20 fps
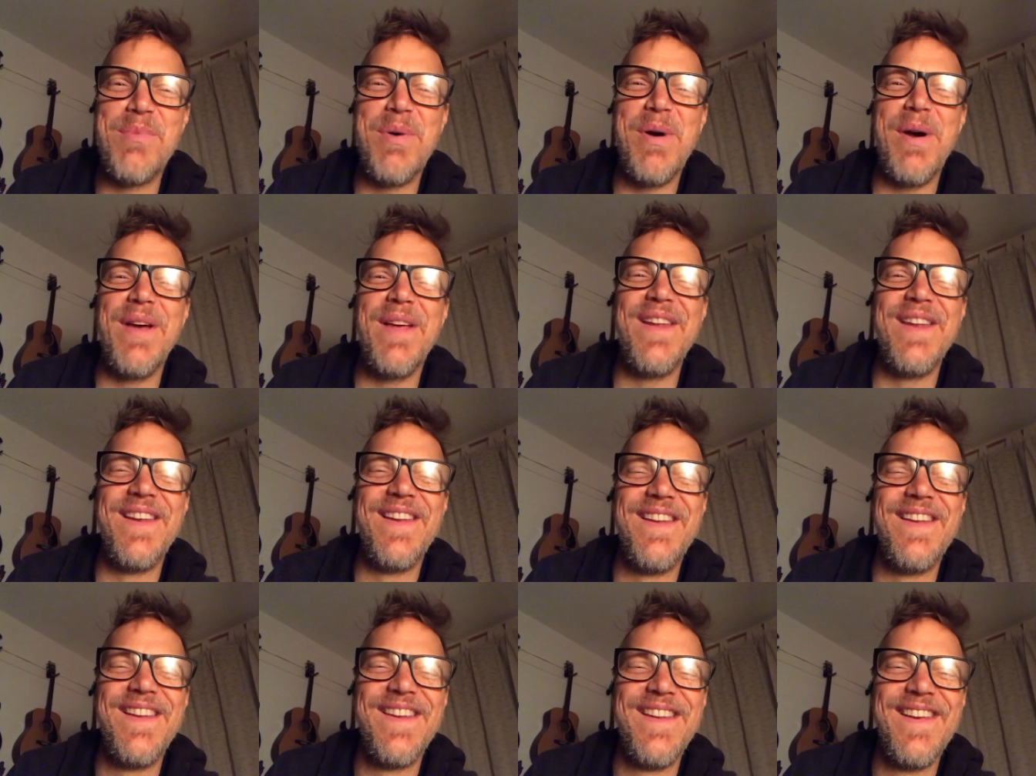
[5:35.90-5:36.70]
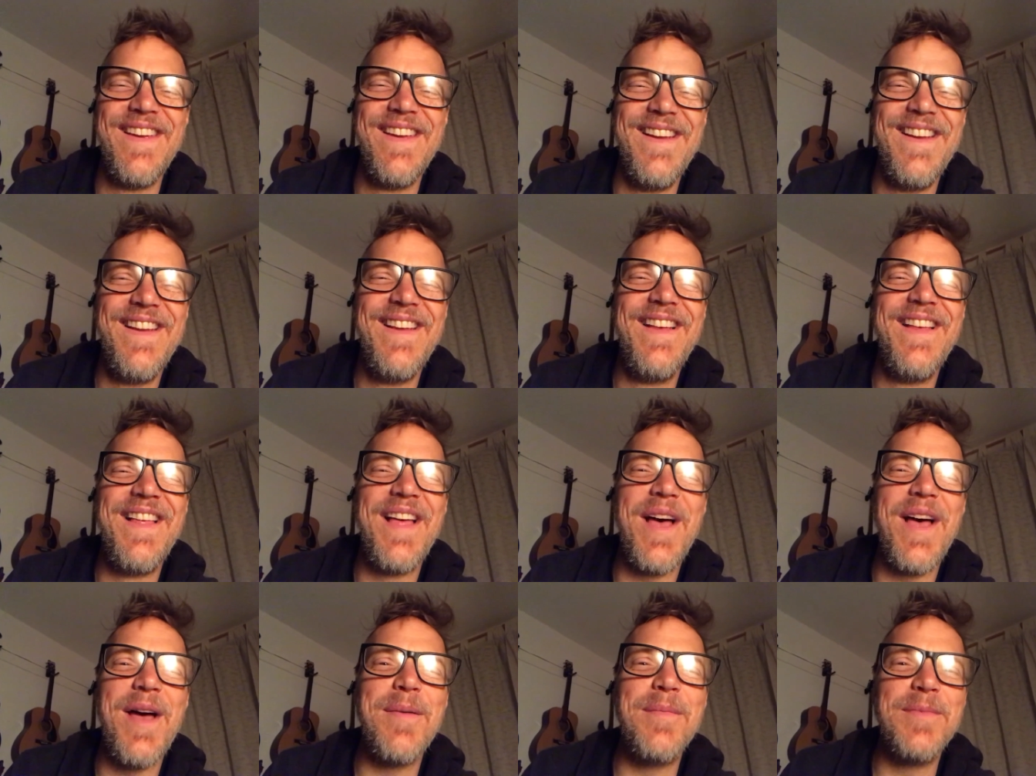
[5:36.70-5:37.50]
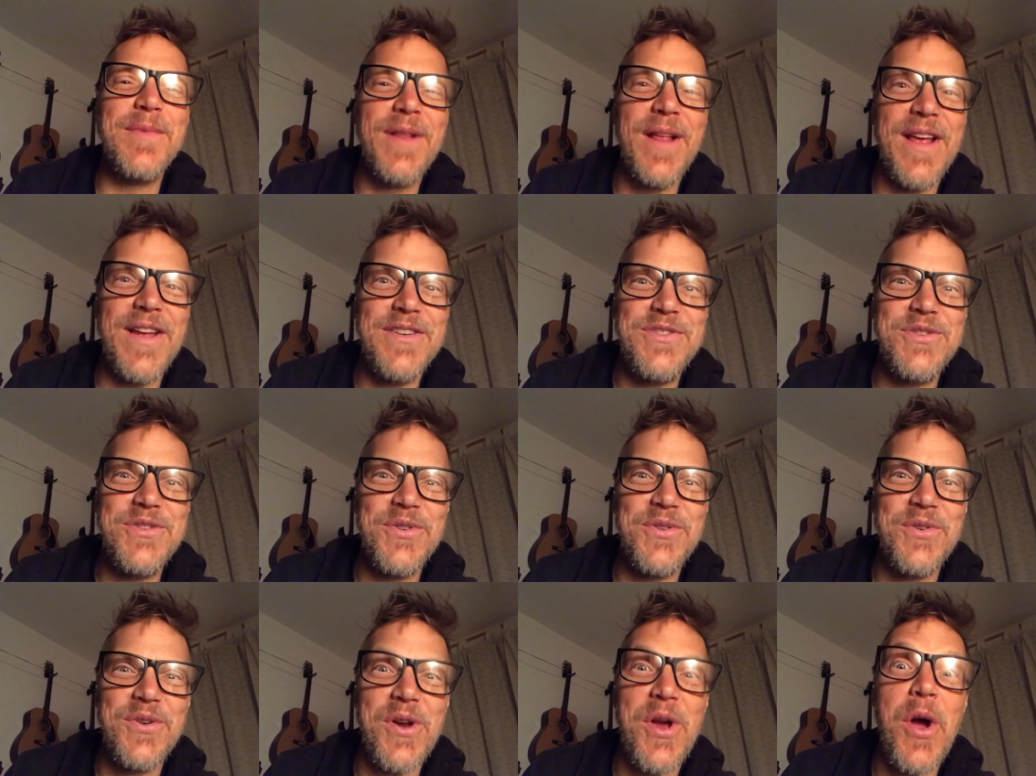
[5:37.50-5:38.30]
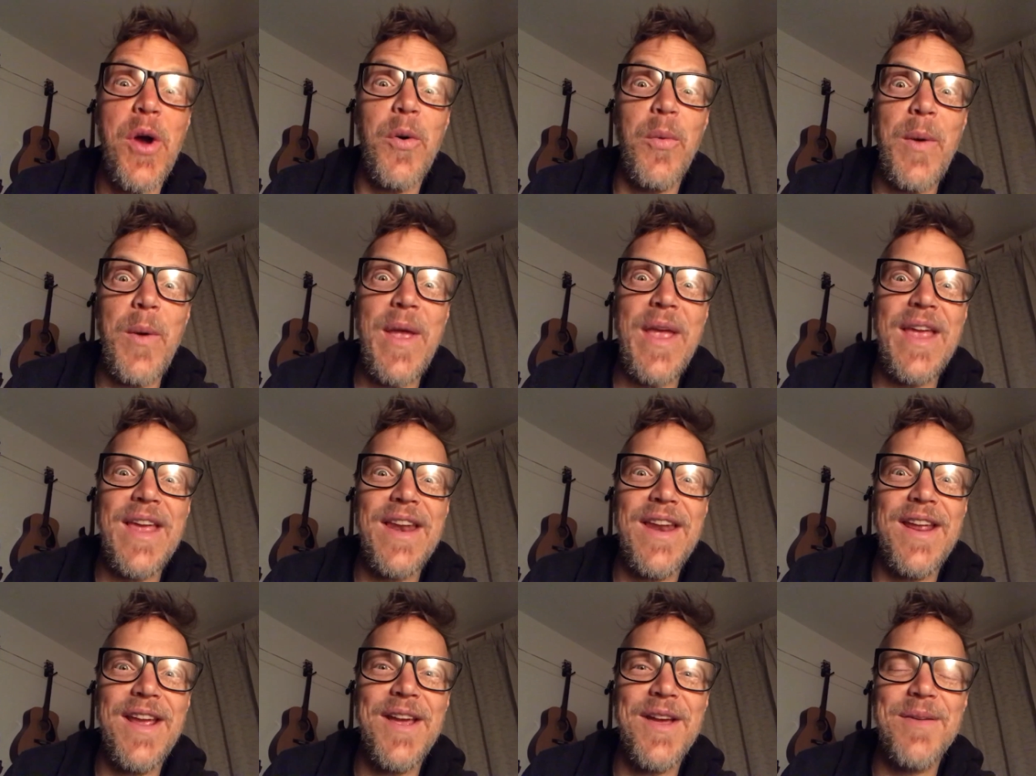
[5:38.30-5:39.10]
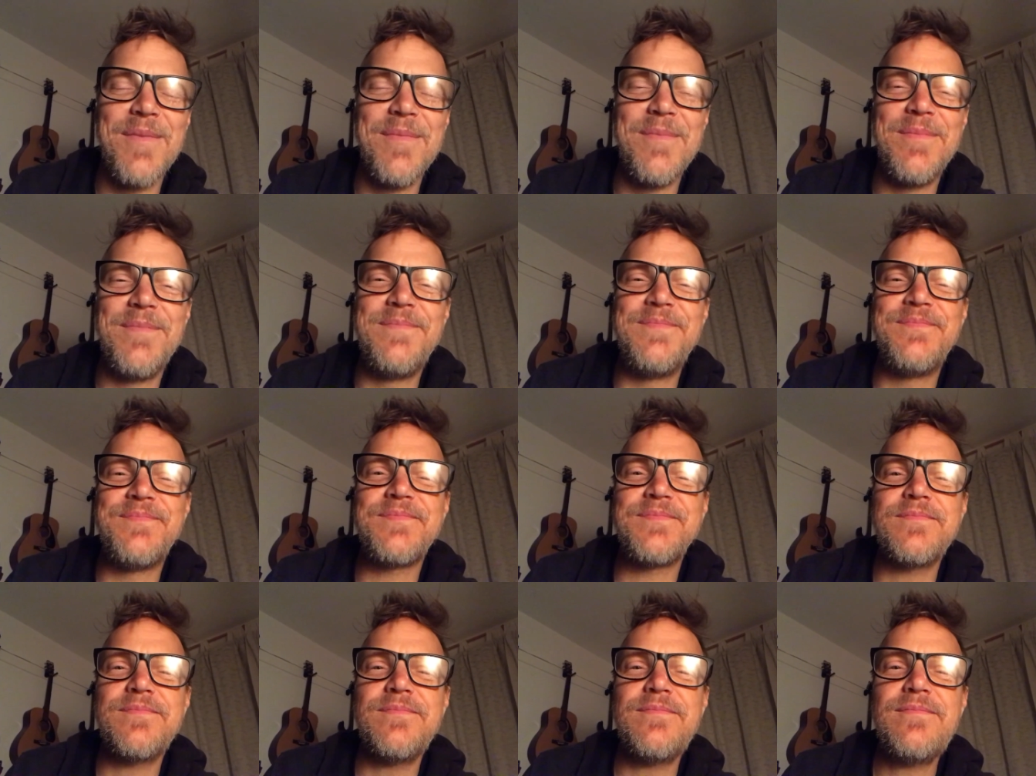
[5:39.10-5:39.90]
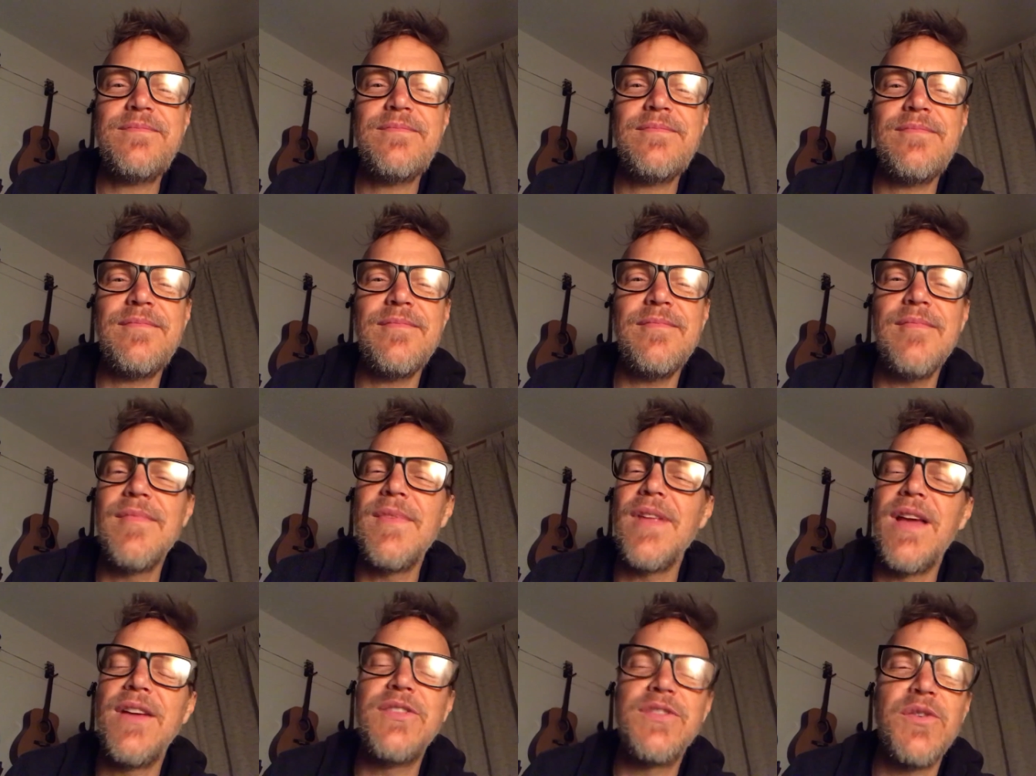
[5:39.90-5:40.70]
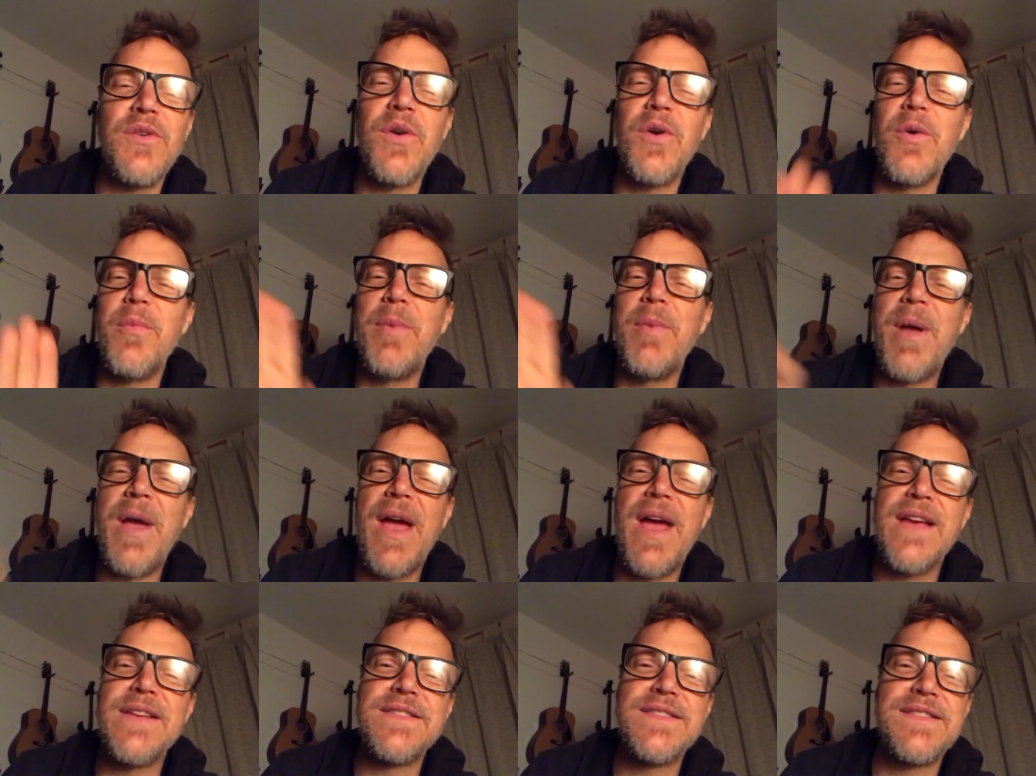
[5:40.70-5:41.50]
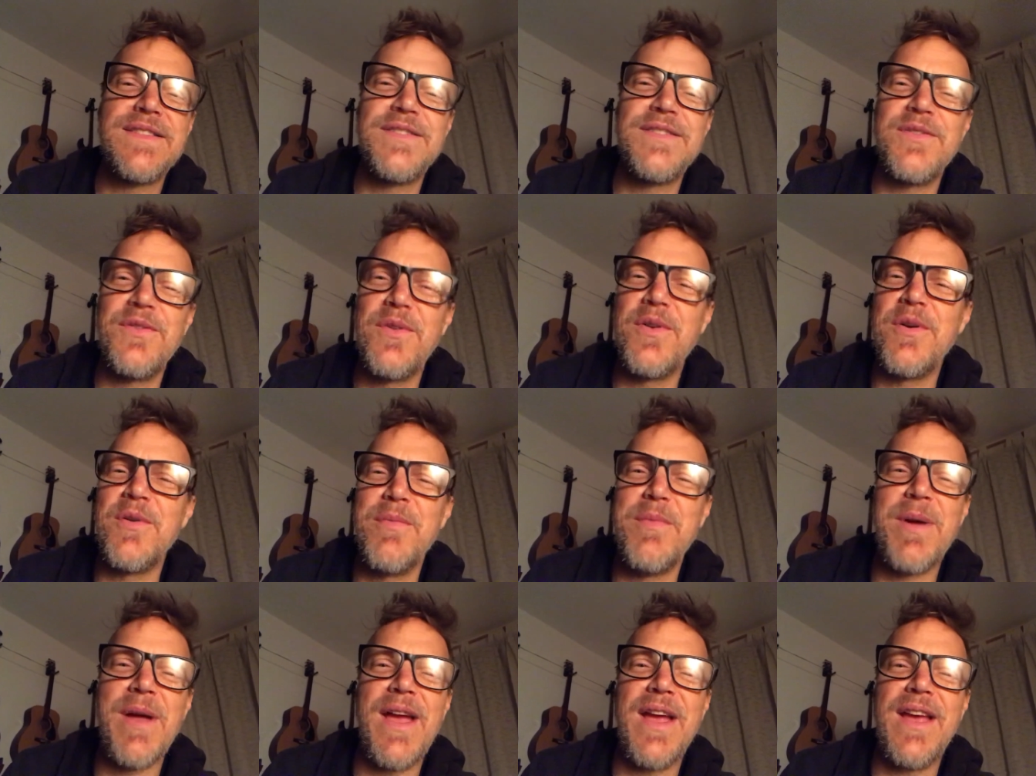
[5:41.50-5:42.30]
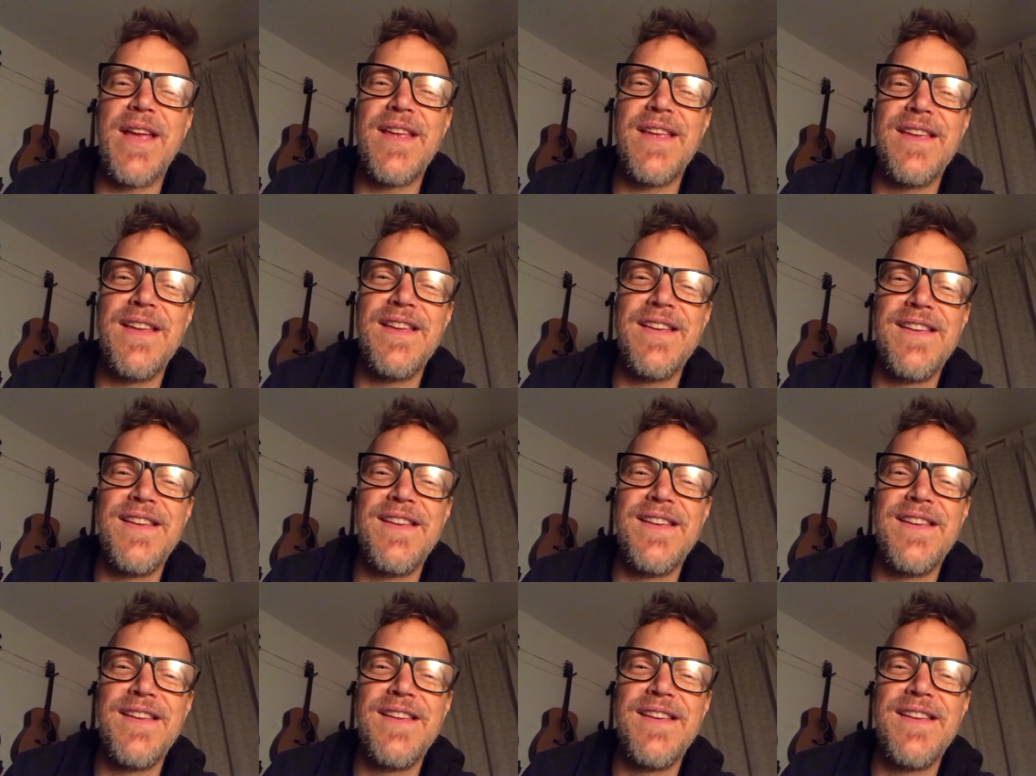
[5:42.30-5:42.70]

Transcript: but I'm glad you're awakening up. And don't go past, don't go back.